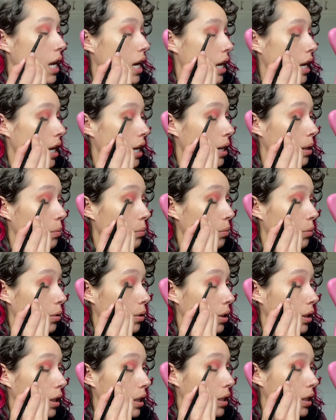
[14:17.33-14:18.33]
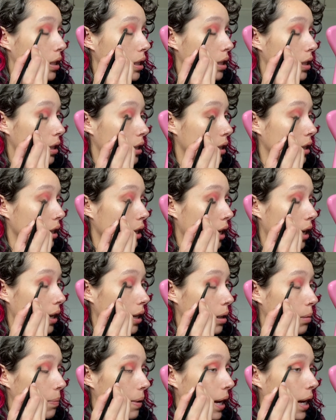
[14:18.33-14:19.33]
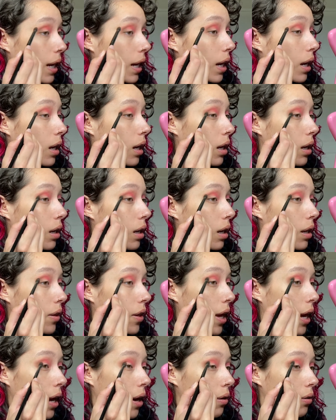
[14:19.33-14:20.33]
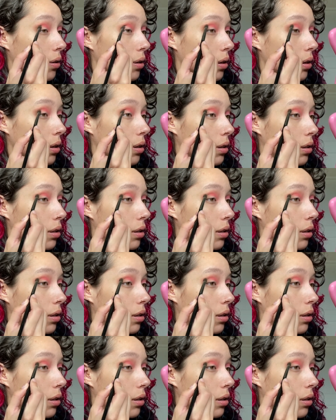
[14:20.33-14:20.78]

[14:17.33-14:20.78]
and I'm really just gonna kind of pack it on that outer